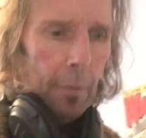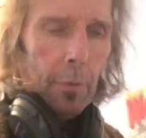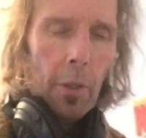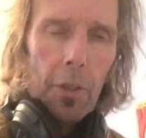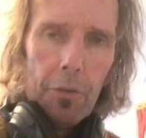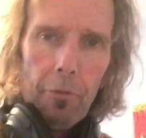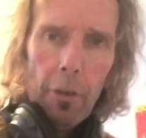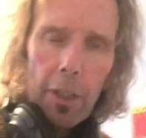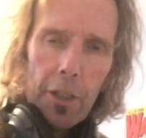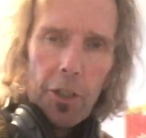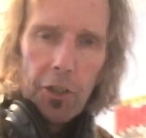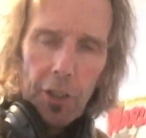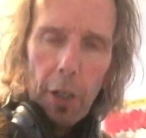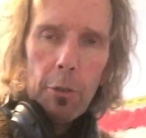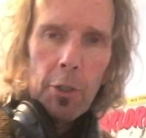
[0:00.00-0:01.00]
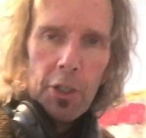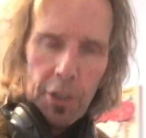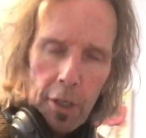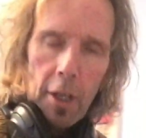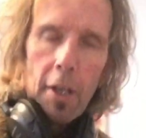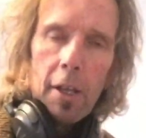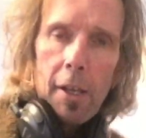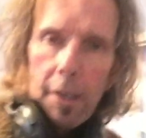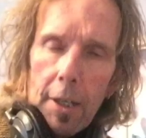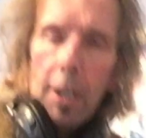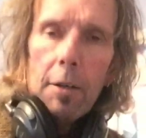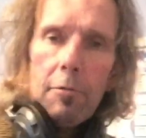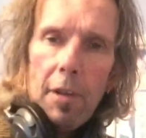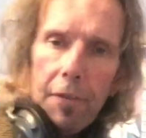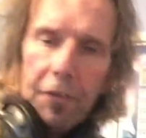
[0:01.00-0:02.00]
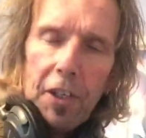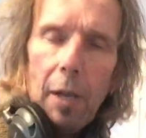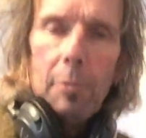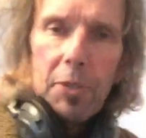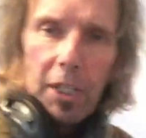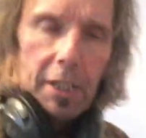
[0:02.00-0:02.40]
Those Rolling Stones riff comes